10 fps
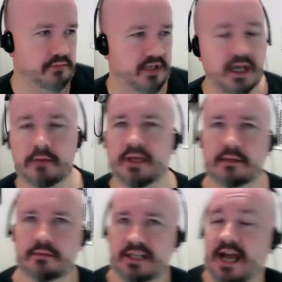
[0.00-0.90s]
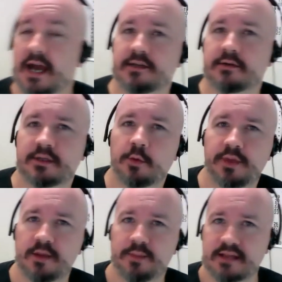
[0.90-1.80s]
yeah, that I don't think would
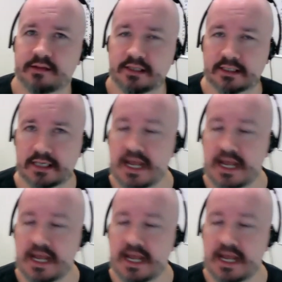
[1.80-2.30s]
be a bad thing.